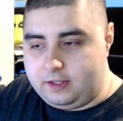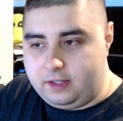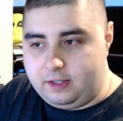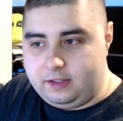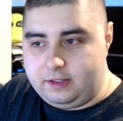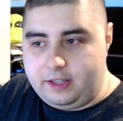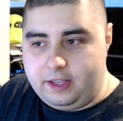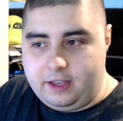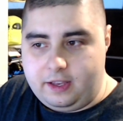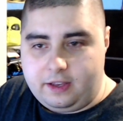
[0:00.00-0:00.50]

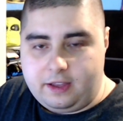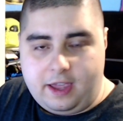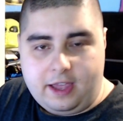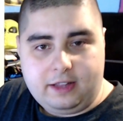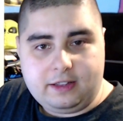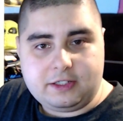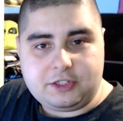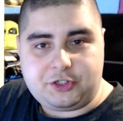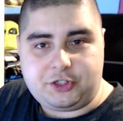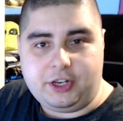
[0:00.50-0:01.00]
They
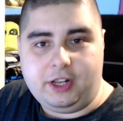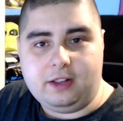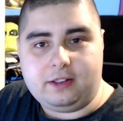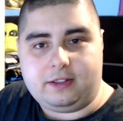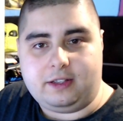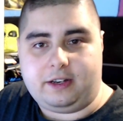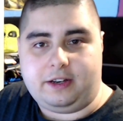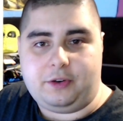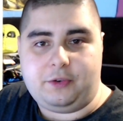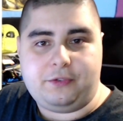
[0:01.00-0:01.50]
had a
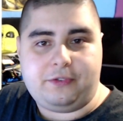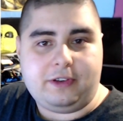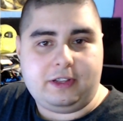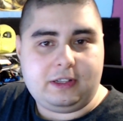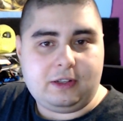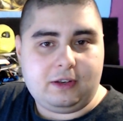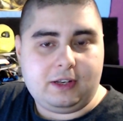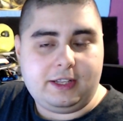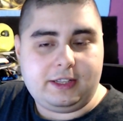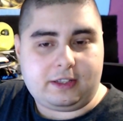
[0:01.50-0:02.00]
shelter, and we found
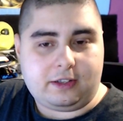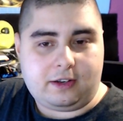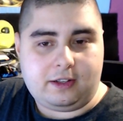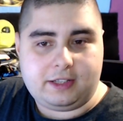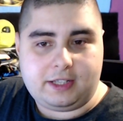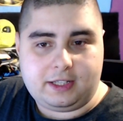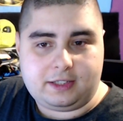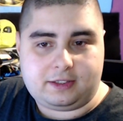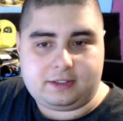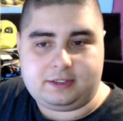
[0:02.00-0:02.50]
out later on
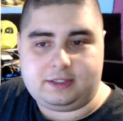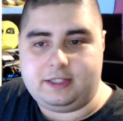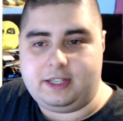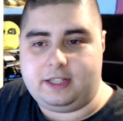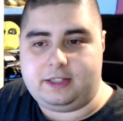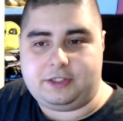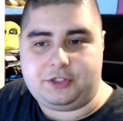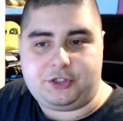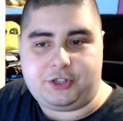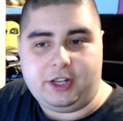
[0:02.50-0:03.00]
that
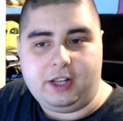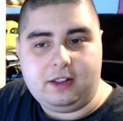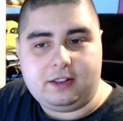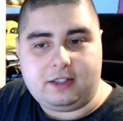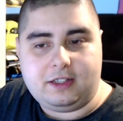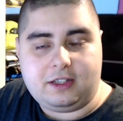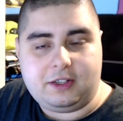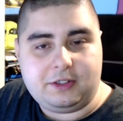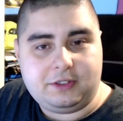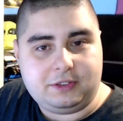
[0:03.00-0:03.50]
that
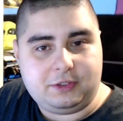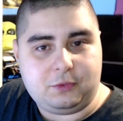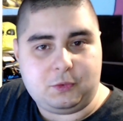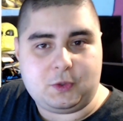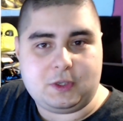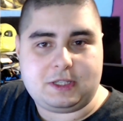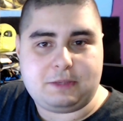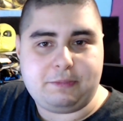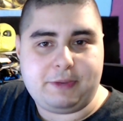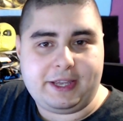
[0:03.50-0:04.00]
shelter
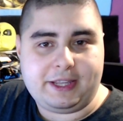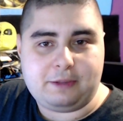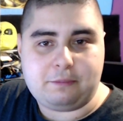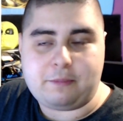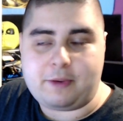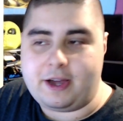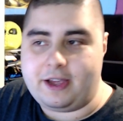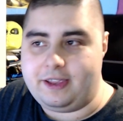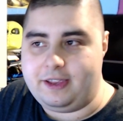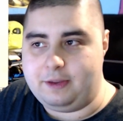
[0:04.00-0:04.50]
was made
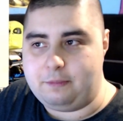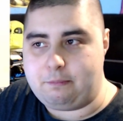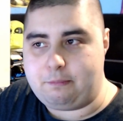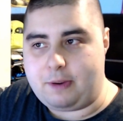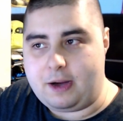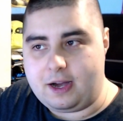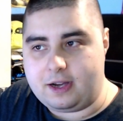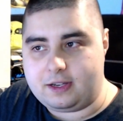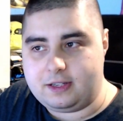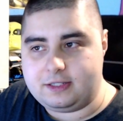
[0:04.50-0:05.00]
by
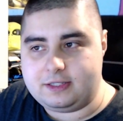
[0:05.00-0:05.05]
Puck,